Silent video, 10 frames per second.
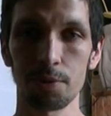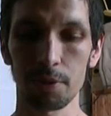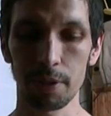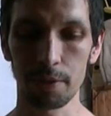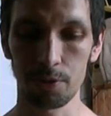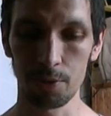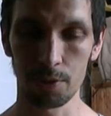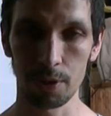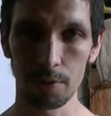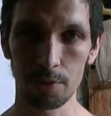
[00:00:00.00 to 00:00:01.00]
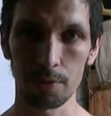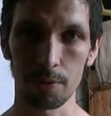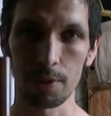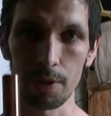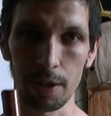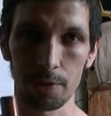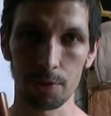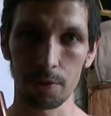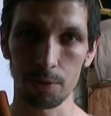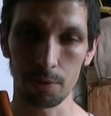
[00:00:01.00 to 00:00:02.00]
aren't getting too tense or your hands
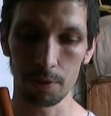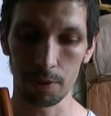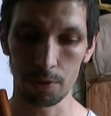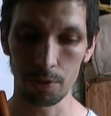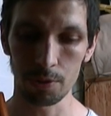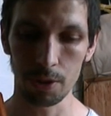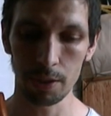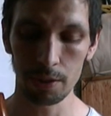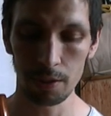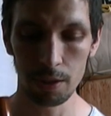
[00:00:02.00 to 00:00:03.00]
aren't holding it too tight.